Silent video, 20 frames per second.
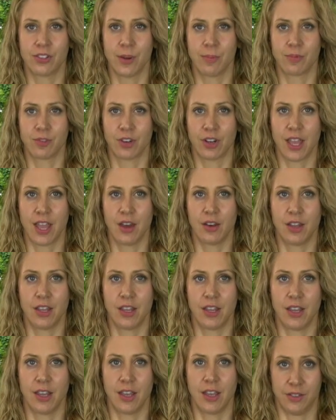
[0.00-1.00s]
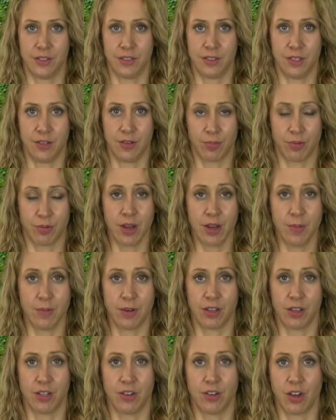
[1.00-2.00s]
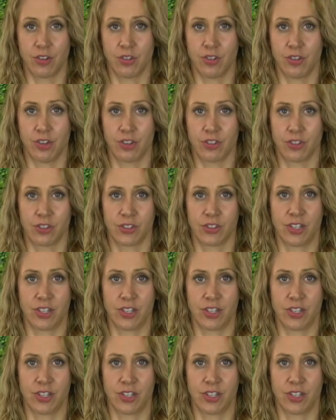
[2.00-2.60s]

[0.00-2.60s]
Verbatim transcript: Sumter County is in a primarily non-judicial